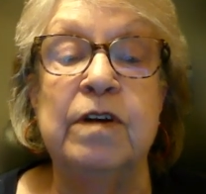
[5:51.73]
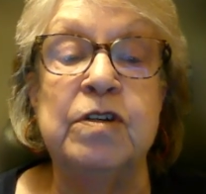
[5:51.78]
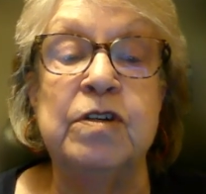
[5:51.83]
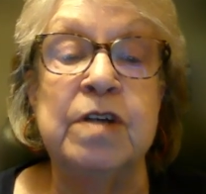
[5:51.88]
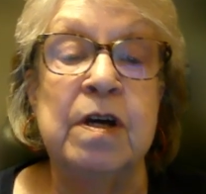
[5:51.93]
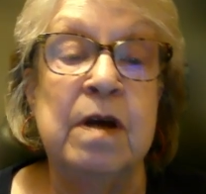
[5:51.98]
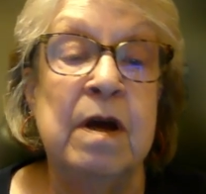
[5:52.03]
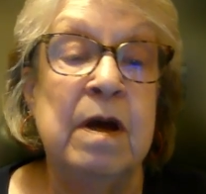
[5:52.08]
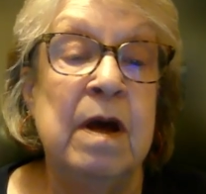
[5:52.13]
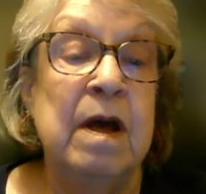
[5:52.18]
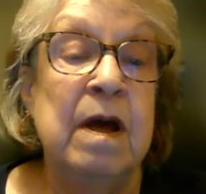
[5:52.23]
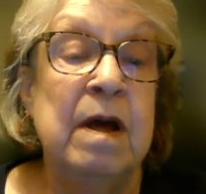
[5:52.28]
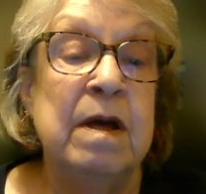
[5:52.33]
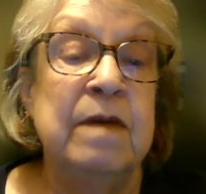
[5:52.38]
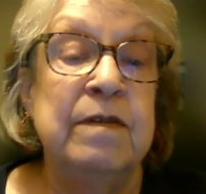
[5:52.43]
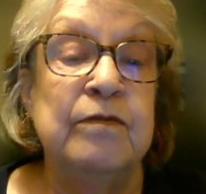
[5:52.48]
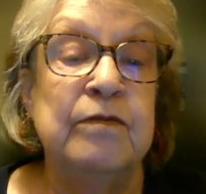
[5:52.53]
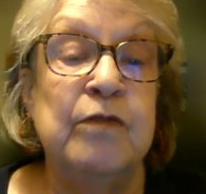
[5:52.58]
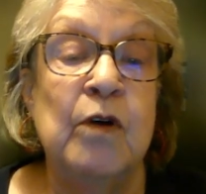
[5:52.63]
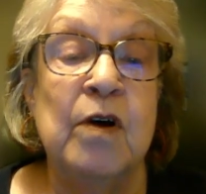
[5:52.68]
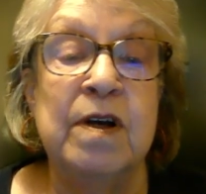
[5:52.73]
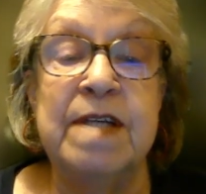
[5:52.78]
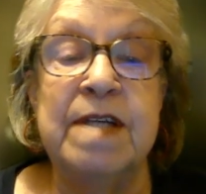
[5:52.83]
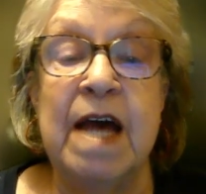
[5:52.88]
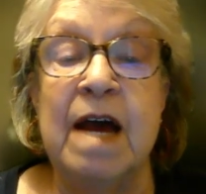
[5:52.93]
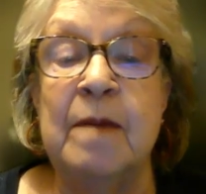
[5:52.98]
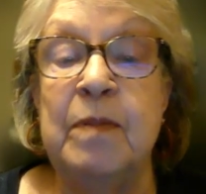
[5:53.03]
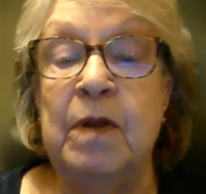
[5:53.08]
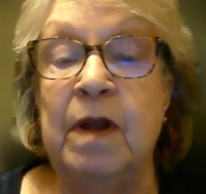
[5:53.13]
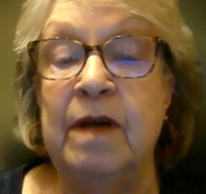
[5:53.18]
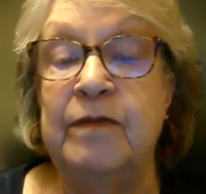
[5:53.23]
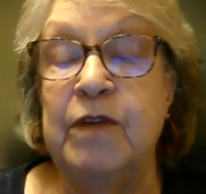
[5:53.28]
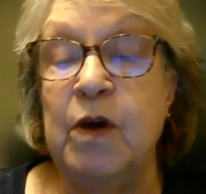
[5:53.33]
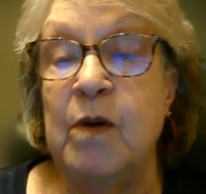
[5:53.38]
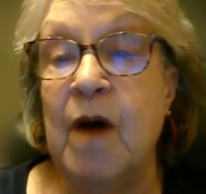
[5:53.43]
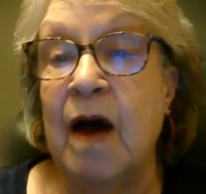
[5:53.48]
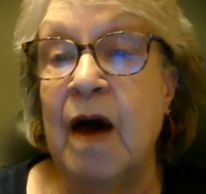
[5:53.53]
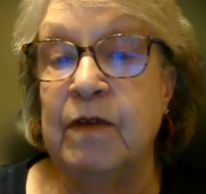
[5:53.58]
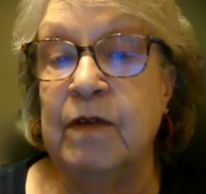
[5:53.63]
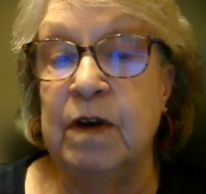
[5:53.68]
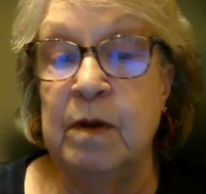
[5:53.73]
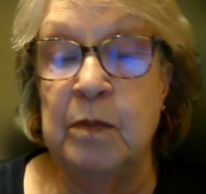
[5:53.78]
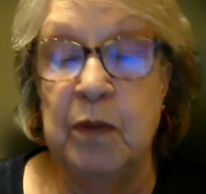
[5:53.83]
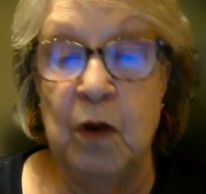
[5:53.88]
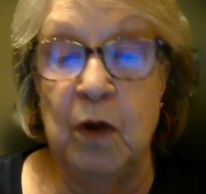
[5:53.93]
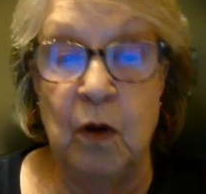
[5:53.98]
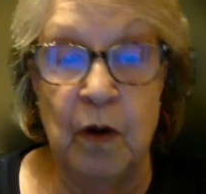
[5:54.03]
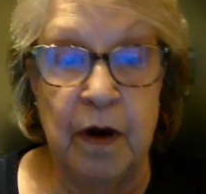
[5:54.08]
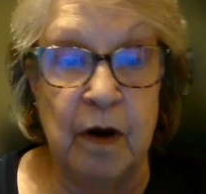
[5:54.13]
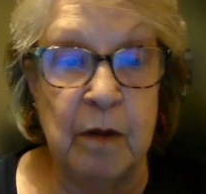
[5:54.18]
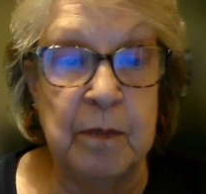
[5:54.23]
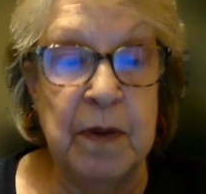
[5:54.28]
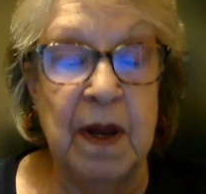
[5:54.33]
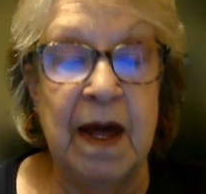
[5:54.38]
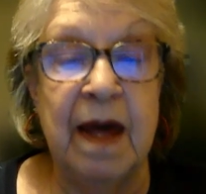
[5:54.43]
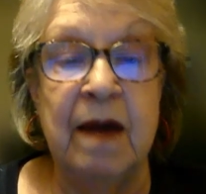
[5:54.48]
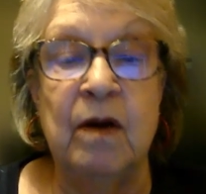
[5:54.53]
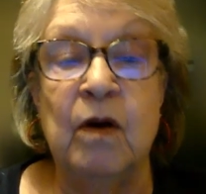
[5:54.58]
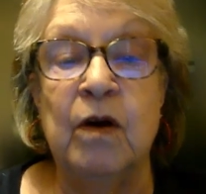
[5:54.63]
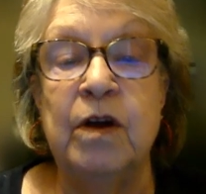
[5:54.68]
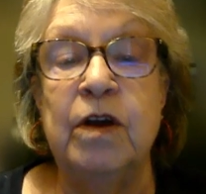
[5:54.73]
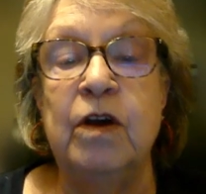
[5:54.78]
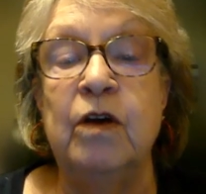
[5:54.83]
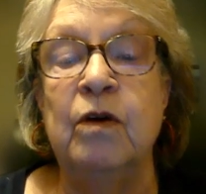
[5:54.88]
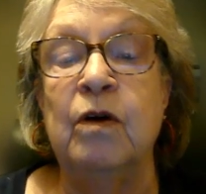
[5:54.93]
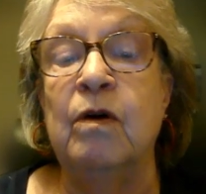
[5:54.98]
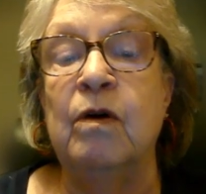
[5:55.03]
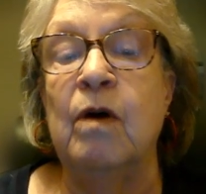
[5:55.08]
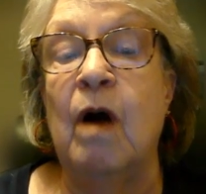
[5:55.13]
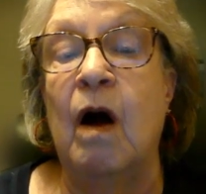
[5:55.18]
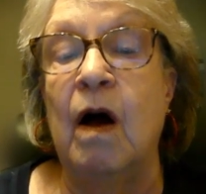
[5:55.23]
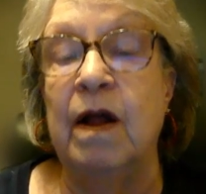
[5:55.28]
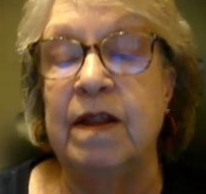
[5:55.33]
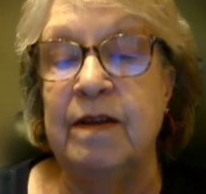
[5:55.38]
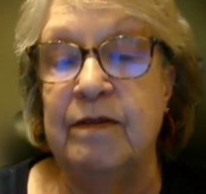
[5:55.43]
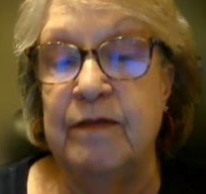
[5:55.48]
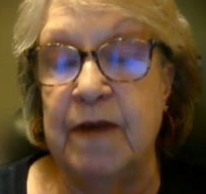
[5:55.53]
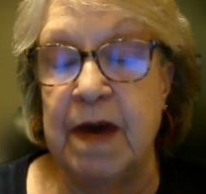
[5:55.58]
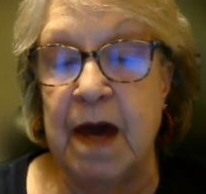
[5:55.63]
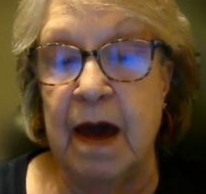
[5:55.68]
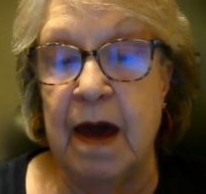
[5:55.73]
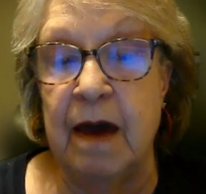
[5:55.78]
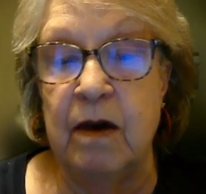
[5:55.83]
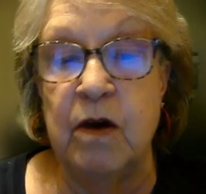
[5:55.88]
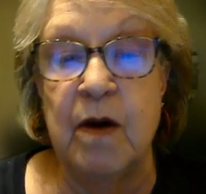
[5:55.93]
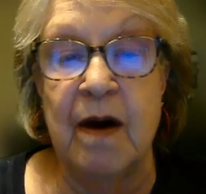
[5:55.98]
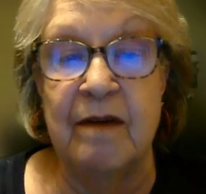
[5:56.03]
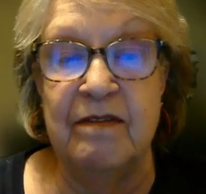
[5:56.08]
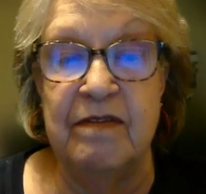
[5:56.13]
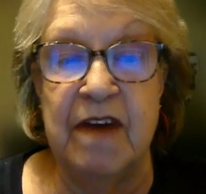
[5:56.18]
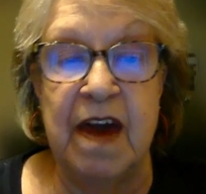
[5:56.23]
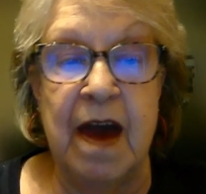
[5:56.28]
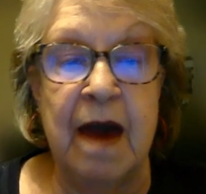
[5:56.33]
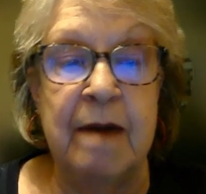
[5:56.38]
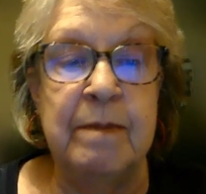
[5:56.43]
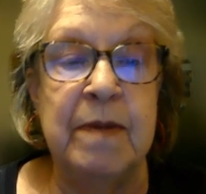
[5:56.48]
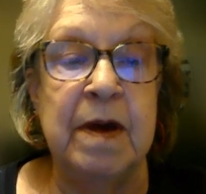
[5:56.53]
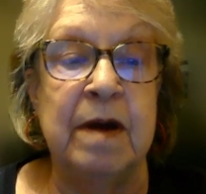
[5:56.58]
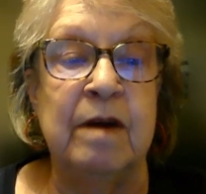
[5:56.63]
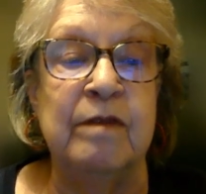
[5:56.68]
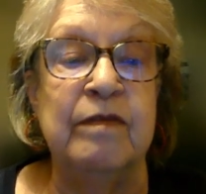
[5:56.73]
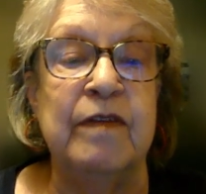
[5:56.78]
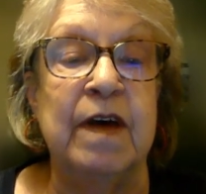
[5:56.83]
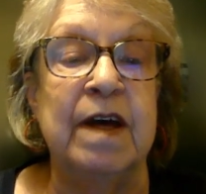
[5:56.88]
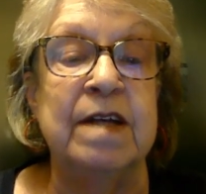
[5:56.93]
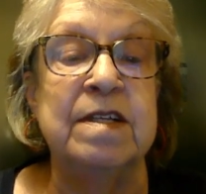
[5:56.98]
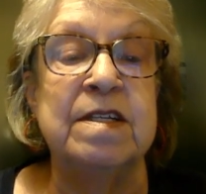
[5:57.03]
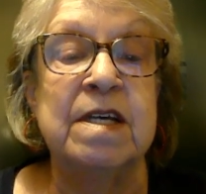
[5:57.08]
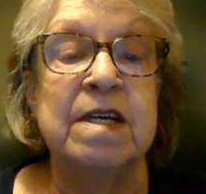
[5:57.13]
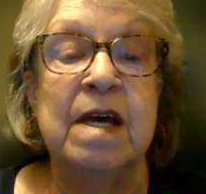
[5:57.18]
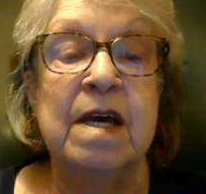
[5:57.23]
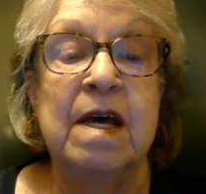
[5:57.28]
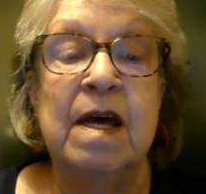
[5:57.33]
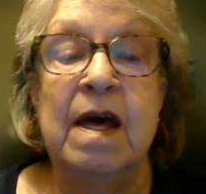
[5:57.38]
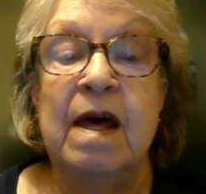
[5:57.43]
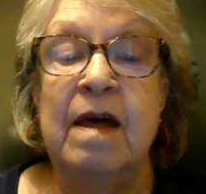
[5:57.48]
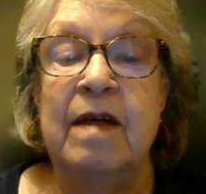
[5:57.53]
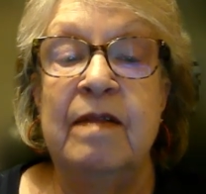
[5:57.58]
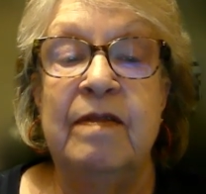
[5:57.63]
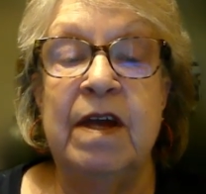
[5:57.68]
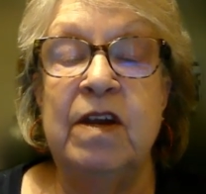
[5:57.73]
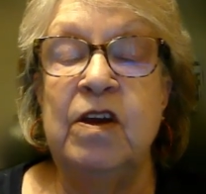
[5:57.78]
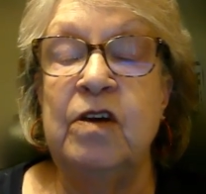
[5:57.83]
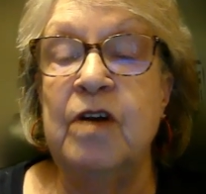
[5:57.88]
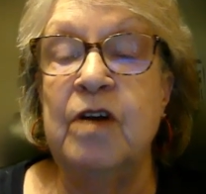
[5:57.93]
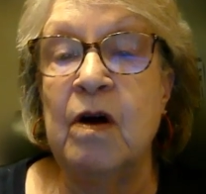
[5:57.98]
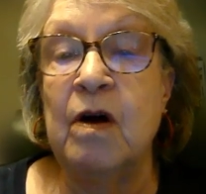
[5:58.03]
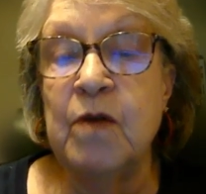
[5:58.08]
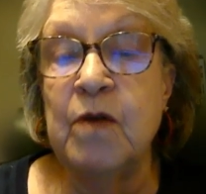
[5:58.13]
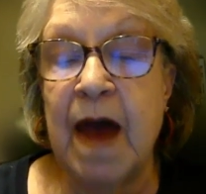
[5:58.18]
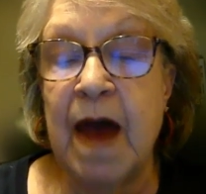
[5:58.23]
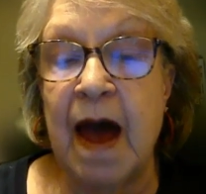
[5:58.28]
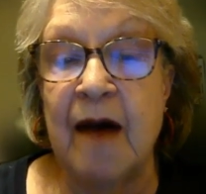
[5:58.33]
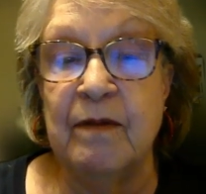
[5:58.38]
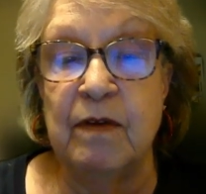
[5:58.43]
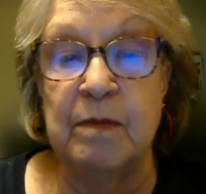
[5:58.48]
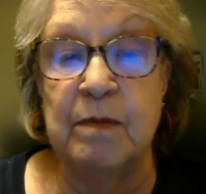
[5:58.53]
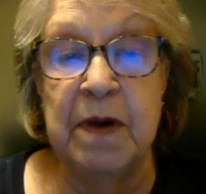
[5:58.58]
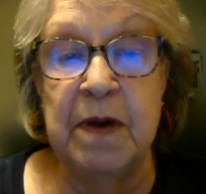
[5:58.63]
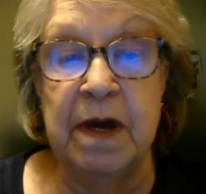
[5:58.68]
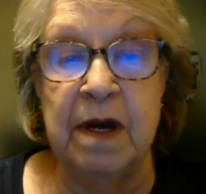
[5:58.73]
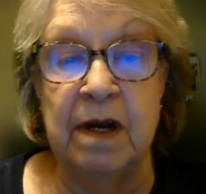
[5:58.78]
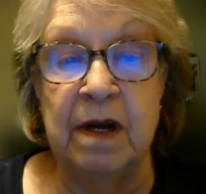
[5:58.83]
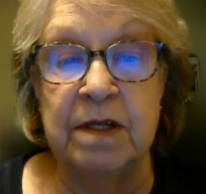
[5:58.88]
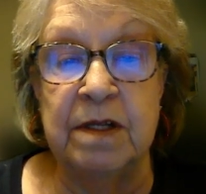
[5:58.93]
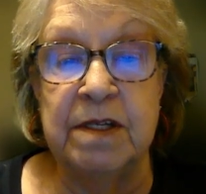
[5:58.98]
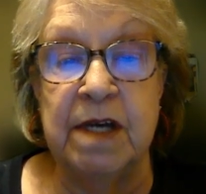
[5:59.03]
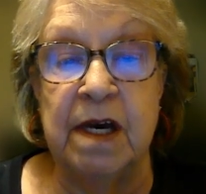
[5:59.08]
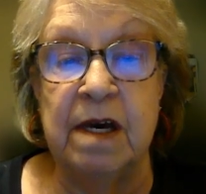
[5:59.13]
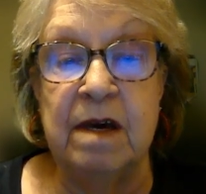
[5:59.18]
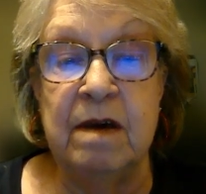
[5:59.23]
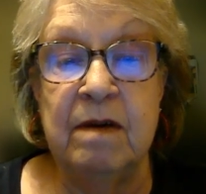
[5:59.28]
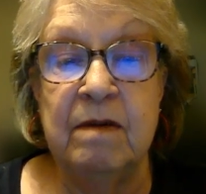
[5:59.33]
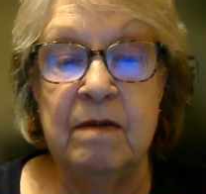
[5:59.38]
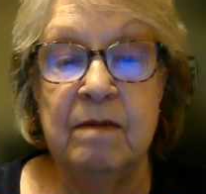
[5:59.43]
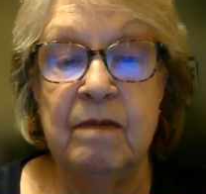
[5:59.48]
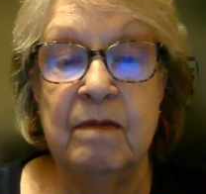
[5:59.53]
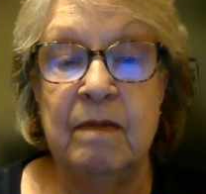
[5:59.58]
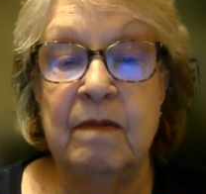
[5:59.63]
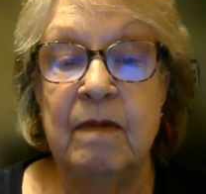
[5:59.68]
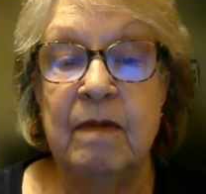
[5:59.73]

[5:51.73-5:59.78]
For example, if you have an employer plan or you're on the VA, you have VA benefits, then you don't have a penalty. You can